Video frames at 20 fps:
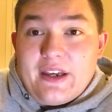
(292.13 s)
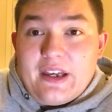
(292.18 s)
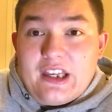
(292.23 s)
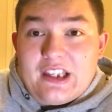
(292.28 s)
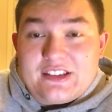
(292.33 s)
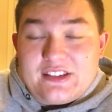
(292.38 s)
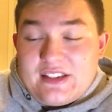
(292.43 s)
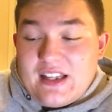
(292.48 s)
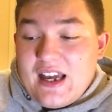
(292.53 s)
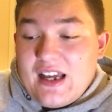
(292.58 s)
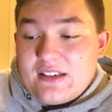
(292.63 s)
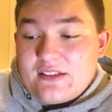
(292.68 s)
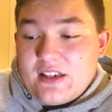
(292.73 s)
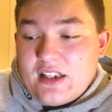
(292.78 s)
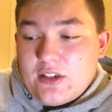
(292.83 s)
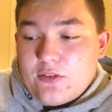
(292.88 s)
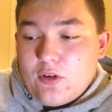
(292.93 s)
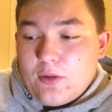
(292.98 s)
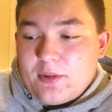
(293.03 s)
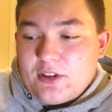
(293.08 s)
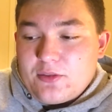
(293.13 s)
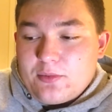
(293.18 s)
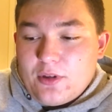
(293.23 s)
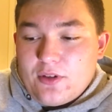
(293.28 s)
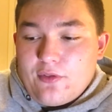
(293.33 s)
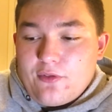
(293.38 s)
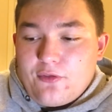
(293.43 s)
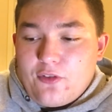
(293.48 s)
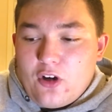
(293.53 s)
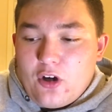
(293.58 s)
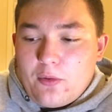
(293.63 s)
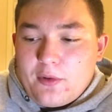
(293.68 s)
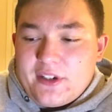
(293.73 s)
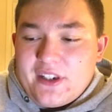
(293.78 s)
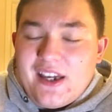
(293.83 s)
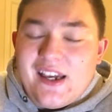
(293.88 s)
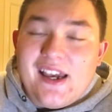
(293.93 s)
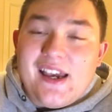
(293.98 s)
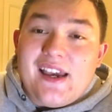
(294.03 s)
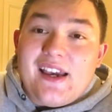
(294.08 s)
start Tyler Roberts moving forward.
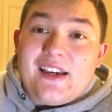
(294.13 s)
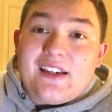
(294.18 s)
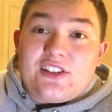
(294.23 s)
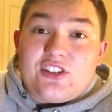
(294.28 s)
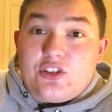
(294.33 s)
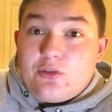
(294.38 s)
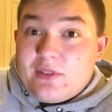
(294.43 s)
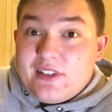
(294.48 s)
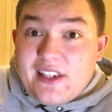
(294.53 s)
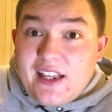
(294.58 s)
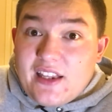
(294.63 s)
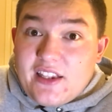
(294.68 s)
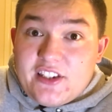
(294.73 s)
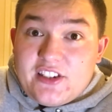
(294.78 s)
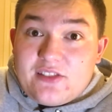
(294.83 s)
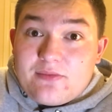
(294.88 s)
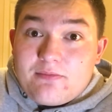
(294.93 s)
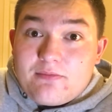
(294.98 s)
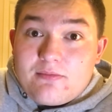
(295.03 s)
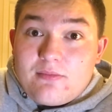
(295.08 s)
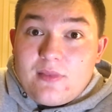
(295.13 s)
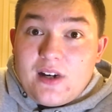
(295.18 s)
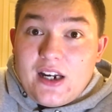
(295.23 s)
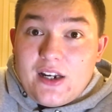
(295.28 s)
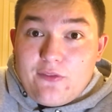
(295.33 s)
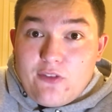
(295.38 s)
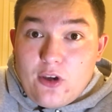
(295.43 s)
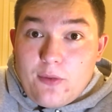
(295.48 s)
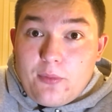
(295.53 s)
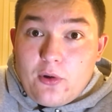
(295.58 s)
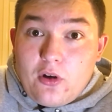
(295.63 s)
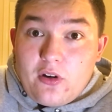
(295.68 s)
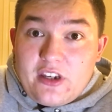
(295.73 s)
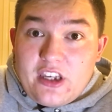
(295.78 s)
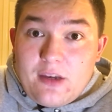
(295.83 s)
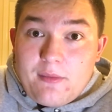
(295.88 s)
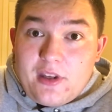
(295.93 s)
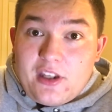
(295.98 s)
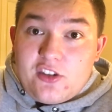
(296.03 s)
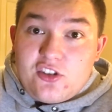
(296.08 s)
Stuart Dallas had a very poor
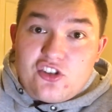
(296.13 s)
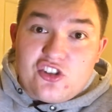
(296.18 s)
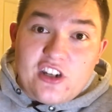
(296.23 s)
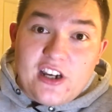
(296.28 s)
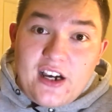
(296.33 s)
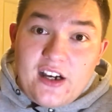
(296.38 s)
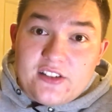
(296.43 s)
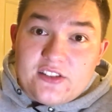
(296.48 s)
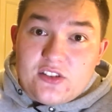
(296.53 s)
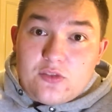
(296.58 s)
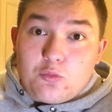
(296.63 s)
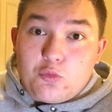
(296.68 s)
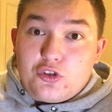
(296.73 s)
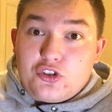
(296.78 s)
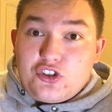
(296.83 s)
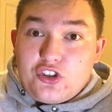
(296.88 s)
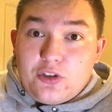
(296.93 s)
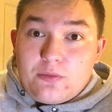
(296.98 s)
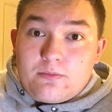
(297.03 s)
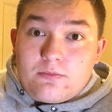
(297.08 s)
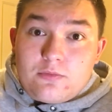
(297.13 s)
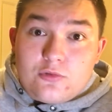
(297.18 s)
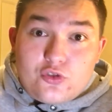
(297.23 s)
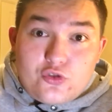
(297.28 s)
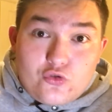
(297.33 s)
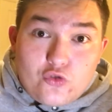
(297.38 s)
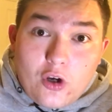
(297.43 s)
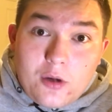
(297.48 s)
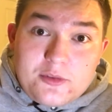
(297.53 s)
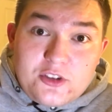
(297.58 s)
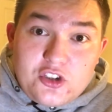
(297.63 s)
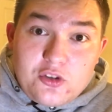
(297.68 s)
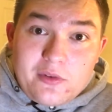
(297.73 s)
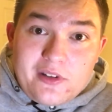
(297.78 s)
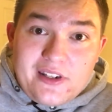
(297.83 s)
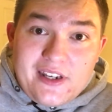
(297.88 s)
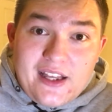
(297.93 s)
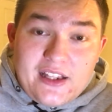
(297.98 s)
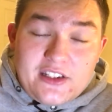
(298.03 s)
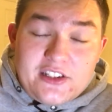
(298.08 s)
game against Charlton. Would you drop
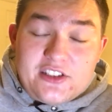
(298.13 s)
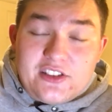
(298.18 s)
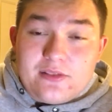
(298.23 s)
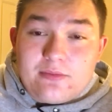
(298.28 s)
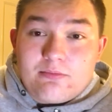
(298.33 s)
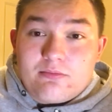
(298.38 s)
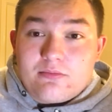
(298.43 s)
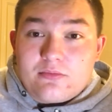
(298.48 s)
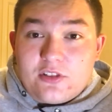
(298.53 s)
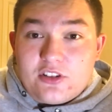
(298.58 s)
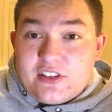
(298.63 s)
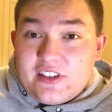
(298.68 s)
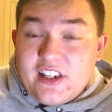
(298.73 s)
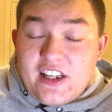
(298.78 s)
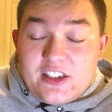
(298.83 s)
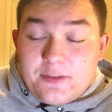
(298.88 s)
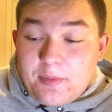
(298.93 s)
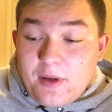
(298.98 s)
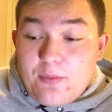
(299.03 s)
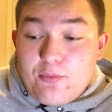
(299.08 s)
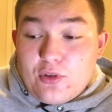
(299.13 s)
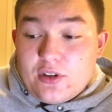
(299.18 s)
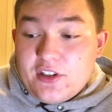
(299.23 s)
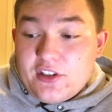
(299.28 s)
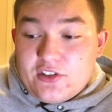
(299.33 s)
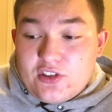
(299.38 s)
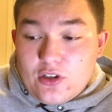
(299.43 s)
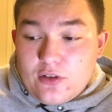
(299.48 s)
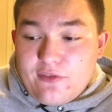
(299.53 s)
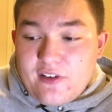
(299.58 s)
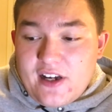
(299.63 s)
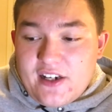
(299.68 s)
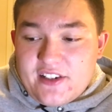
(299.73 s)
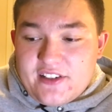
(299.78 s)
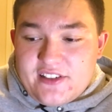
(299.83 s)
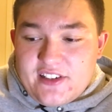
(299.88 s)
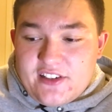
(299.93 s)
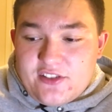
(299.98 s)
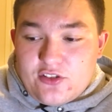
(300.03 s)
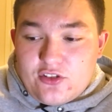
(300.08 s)
Stuart Dallas? because he has been brilliant so far
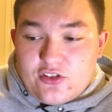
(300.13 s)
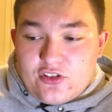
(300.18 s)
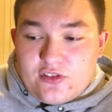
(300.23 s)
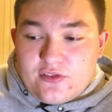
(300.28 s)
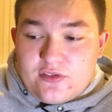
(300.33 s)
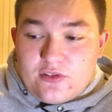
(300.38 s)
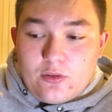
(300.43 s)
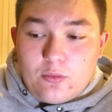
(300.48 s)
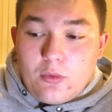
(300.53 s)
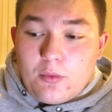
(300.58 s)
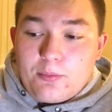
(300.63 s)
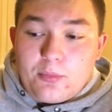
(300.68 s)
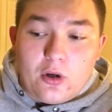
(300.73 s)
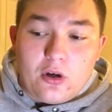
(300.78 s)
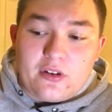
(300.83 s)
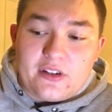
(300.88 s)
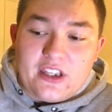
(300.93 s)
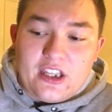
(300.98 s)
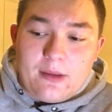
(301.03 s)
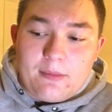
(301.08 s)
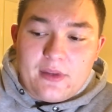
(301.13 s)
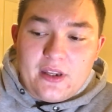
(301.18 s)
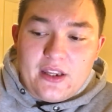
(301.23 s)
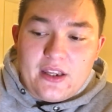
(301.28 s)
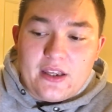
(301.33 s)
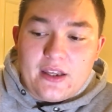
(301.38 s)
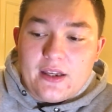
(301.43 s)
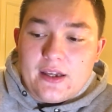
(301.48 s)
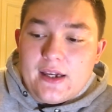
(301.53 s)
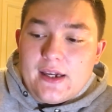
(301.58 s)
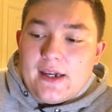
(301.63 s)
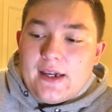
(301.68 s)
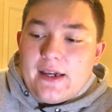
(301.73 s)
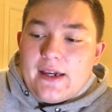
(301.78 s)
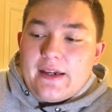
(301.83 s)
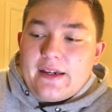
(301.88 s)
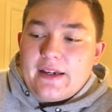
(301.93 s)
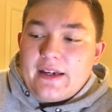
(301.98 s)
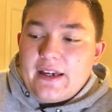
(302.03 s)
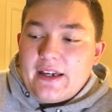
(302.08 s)
this season, just the one poor game here.
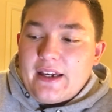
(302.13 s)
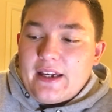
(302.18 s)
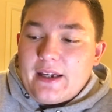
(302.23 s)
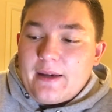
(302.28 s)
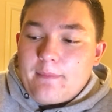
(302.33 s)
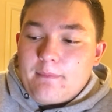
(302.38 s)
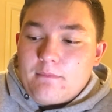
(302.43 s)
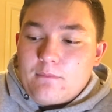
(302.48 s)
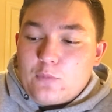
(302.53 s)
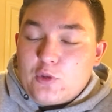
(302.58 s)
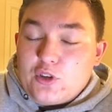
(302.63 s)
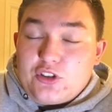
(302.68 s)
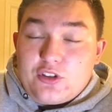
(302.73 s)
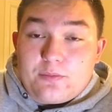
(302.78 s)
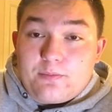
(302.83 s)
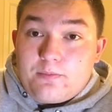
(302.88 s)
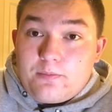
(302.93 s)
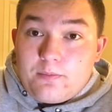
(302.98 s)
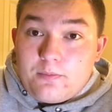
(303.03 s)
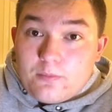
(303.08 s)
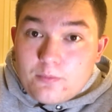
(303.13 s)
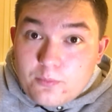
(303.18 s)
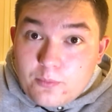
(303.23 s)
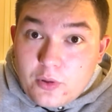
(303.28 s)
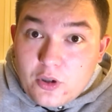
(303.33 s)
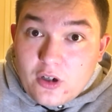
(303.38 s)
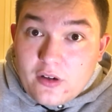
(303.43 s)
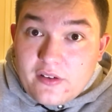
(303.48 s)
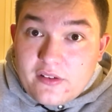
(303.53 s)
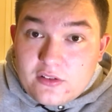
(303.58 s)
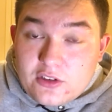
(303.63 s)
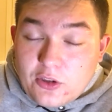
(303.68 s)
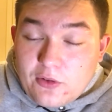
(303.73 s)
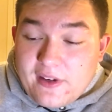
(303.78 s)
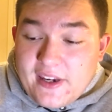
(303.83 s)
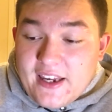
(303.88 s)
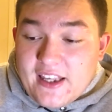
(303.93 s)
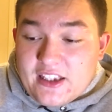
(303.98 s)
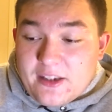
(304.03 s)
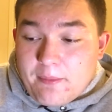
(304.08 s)
Would you put Luke
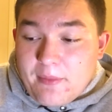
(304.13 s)
Kaelin